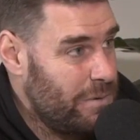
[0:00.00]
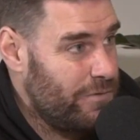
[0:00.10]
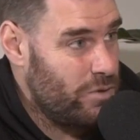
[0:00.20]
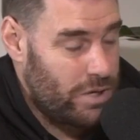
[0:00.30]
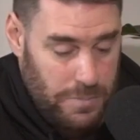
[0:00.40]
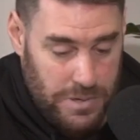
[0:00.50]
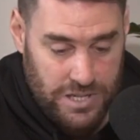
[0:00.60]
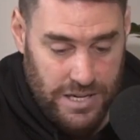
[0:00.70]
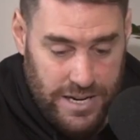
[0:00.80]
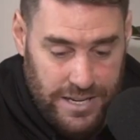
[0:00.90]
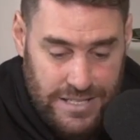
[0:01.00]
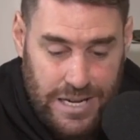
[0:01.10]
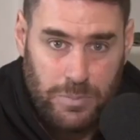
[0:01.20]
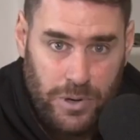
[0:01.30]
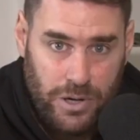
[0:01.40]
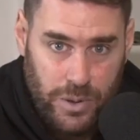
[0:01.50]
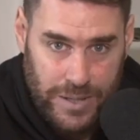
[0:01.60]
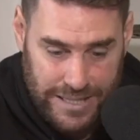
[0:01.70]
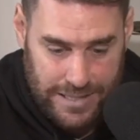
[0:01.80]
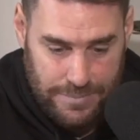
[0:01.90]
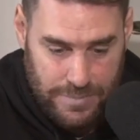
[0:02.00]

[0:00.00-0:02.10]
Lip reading: before capitulating, double bogeying